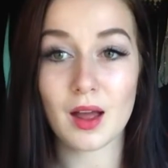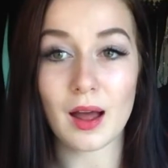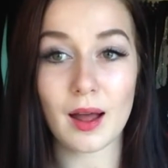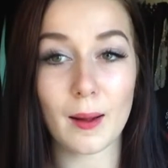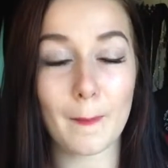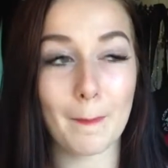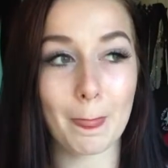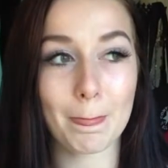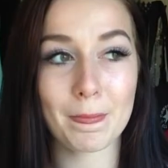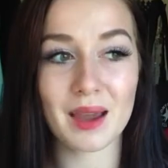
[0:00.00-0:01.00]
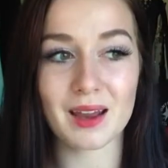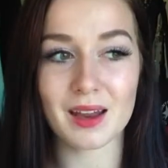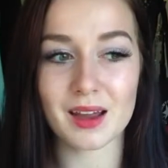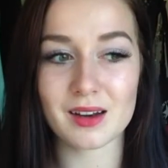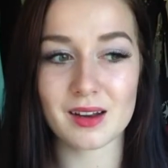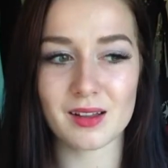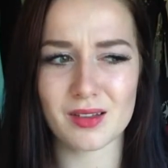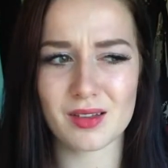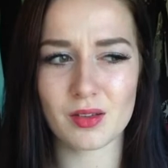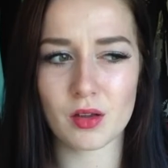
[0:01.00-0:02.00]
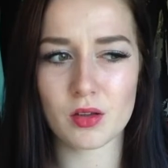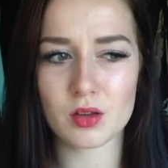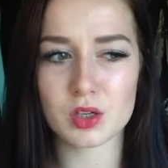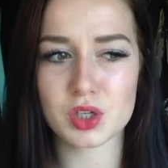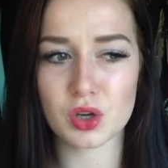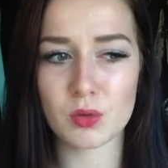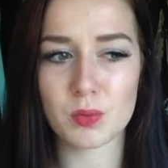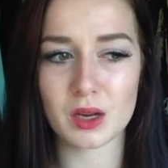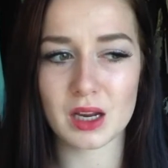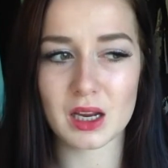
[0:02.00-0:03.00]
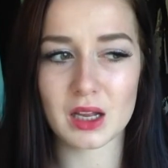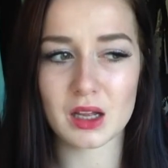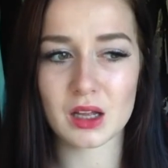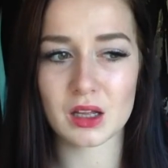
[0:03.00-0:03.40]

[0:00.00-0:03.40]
and that should be